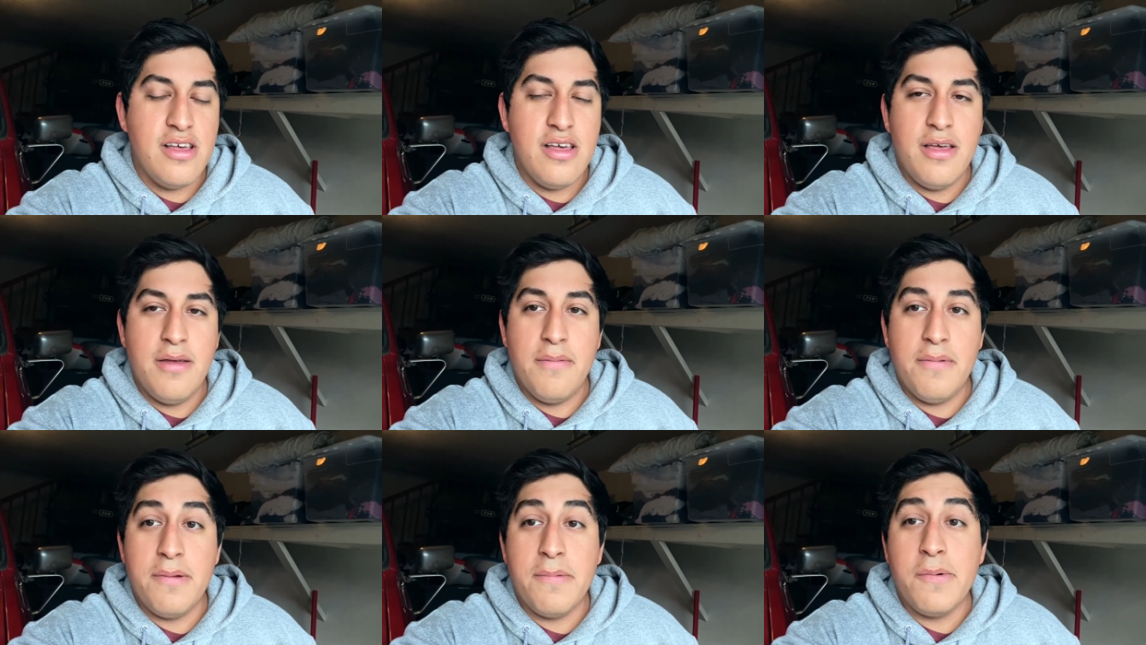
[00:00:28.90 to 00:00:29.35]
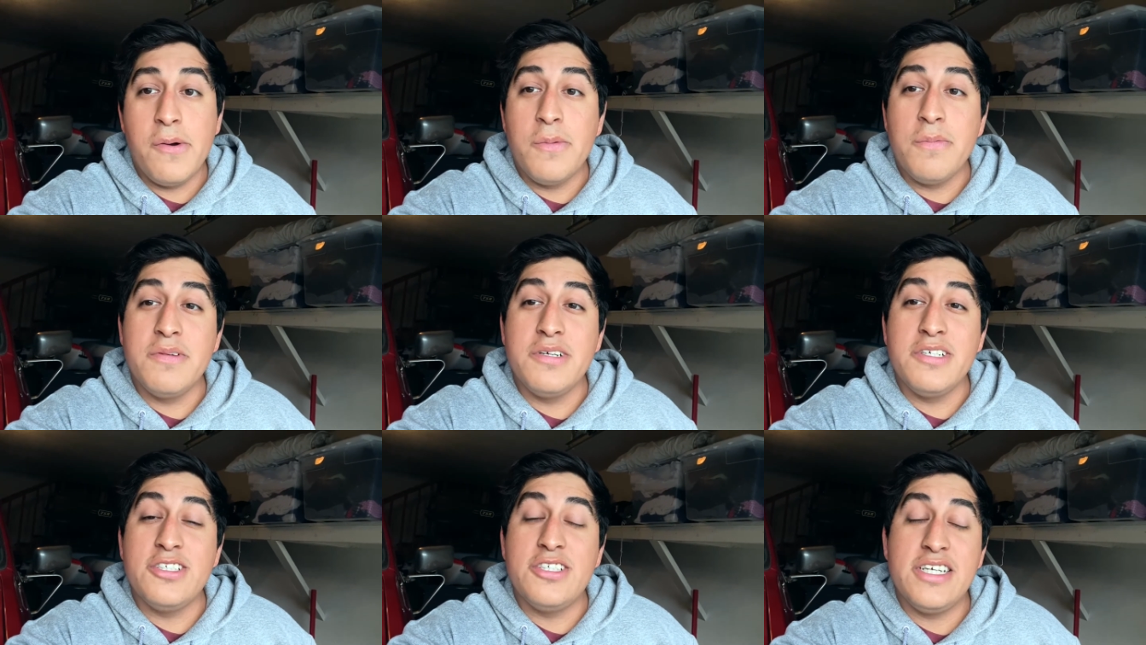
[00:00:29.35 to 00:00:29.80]
I'm
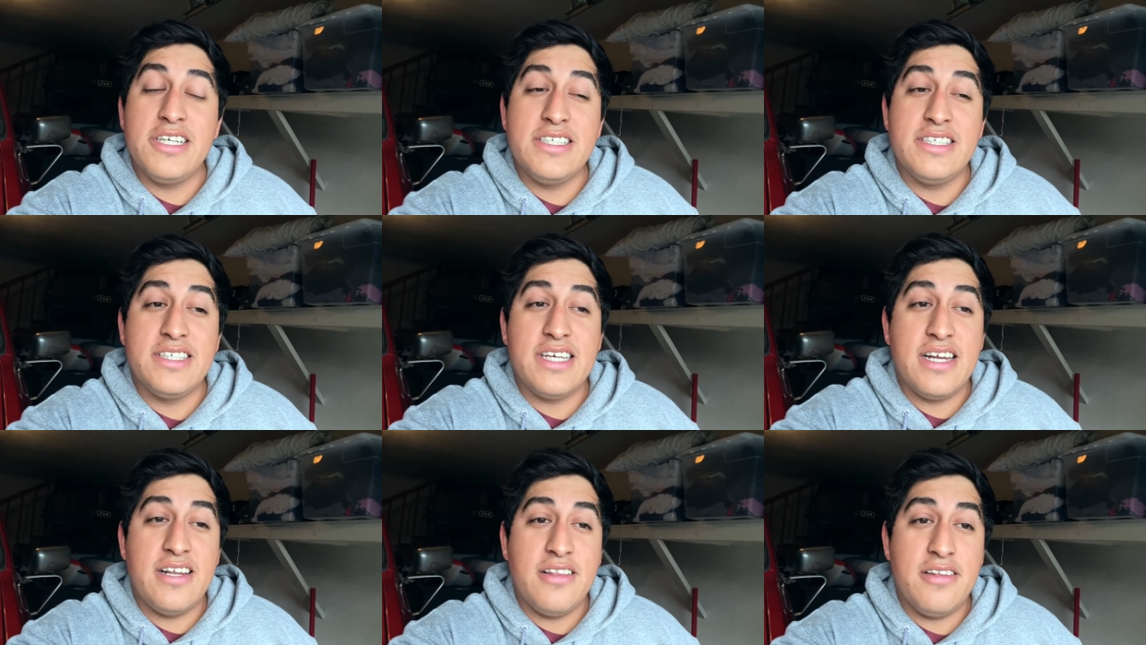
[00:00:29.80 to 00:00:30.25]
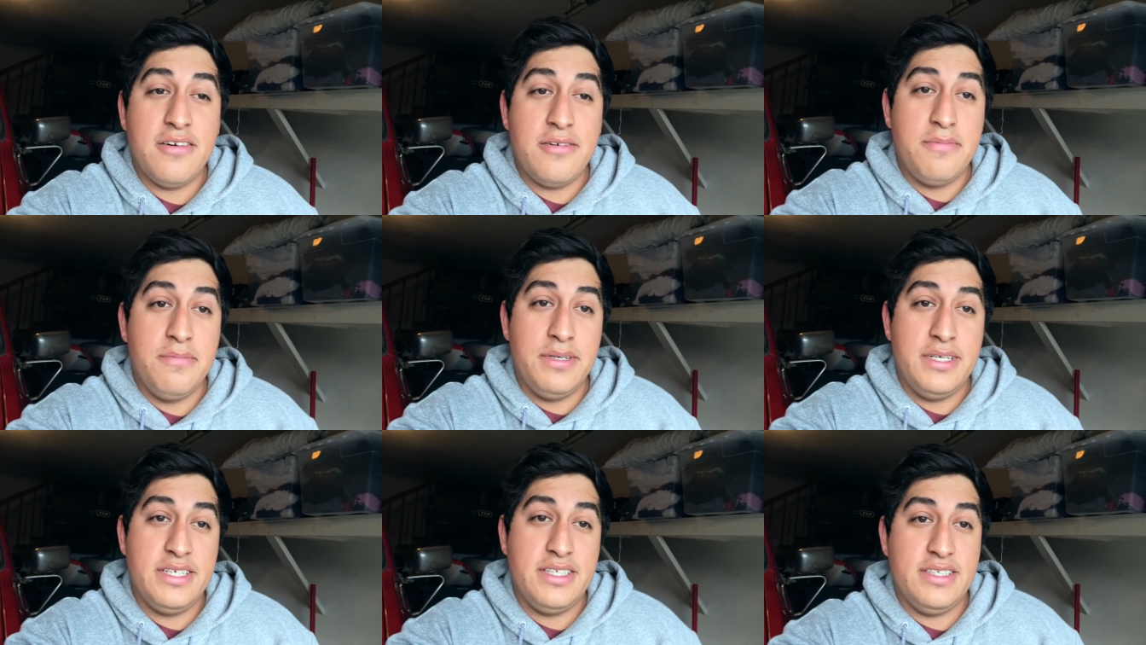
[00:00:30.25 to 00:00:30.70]
hoping to change that a little
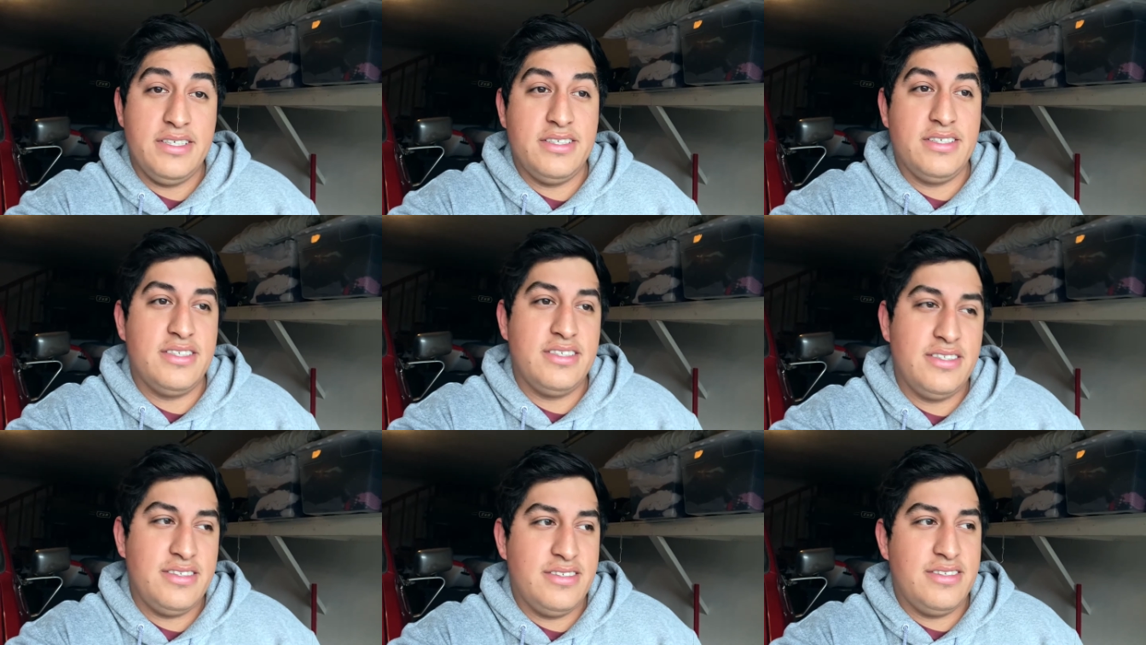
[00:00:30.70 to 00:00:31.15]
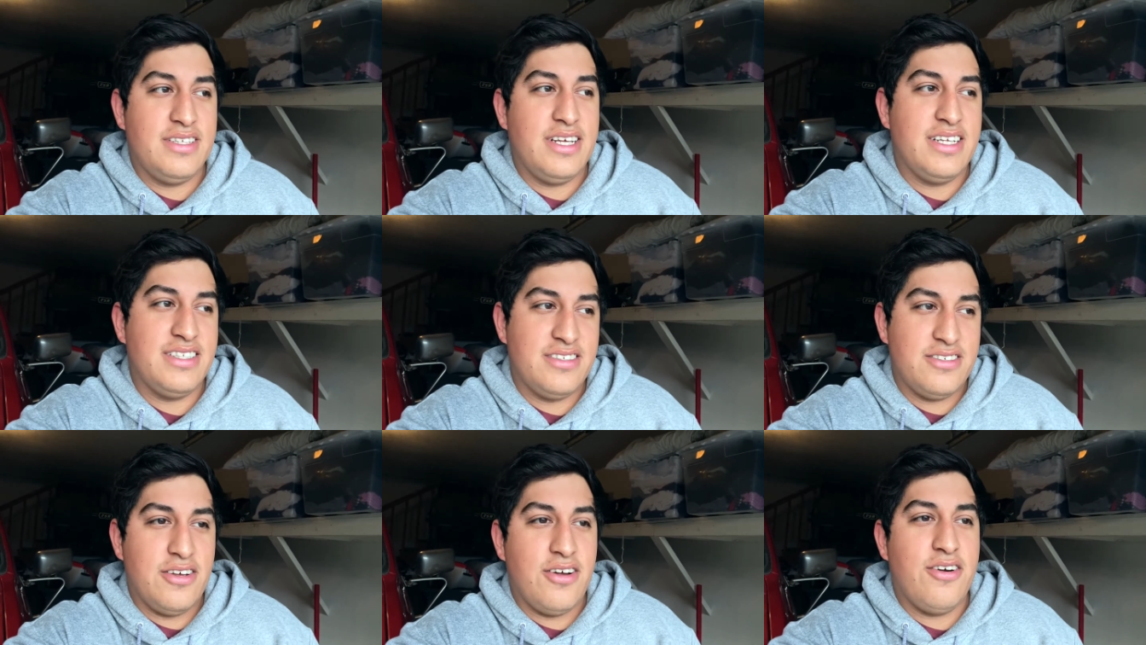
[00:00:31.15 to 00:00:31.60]
bit because
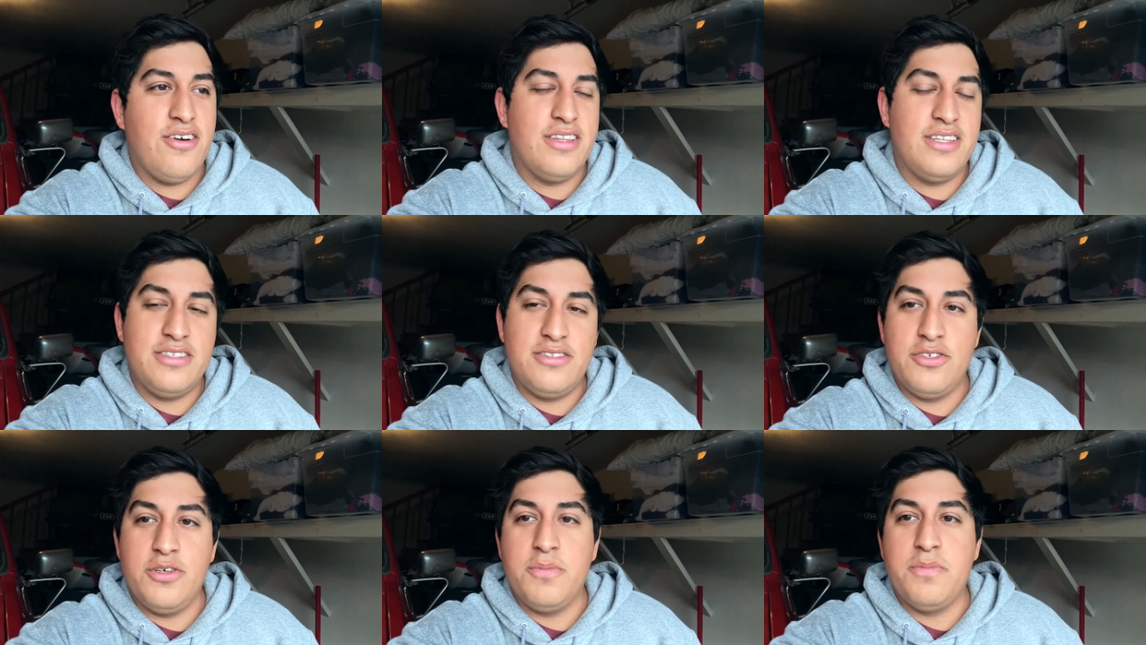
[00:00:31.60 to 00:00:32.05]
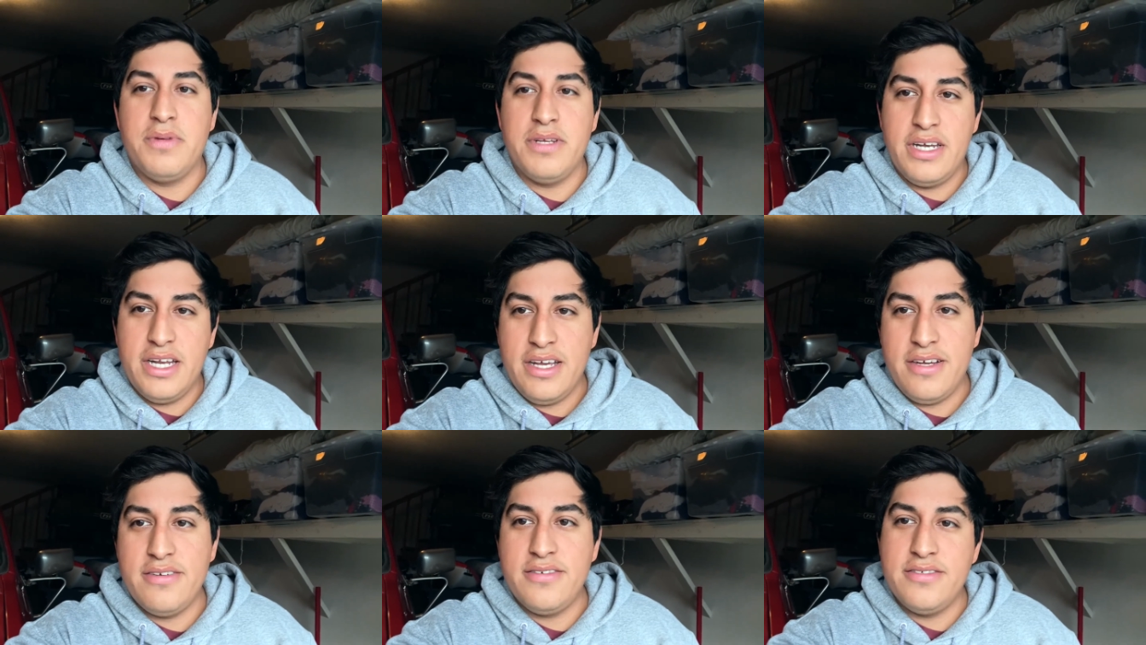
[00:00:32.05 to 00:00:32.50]
that's all that's open
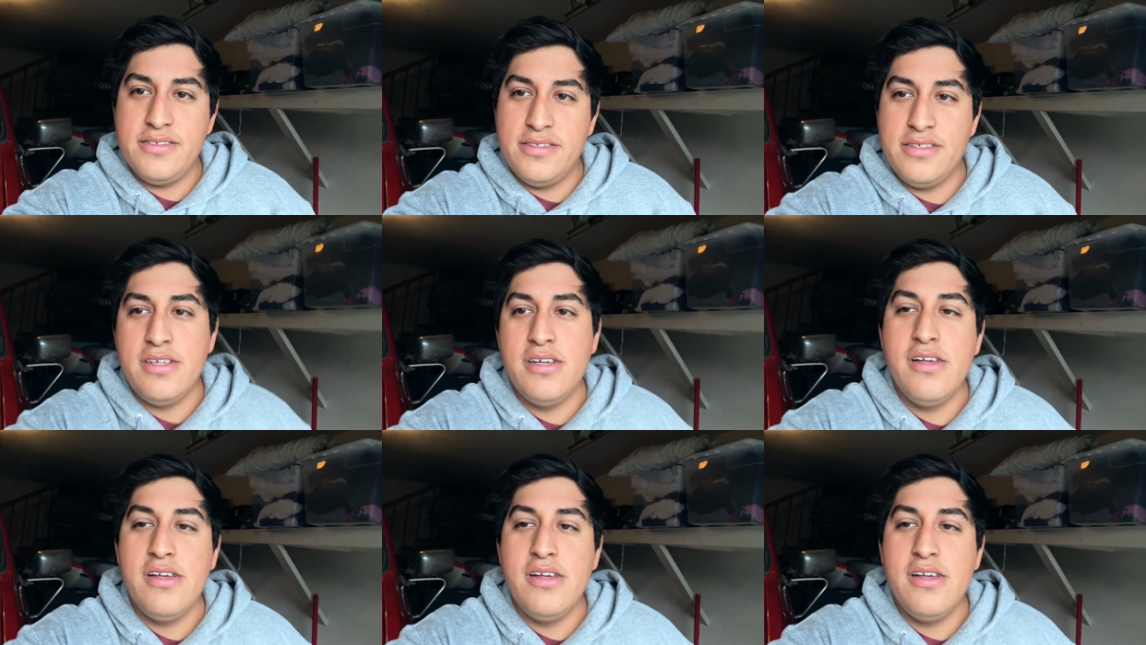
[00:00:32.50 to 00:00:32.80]
now.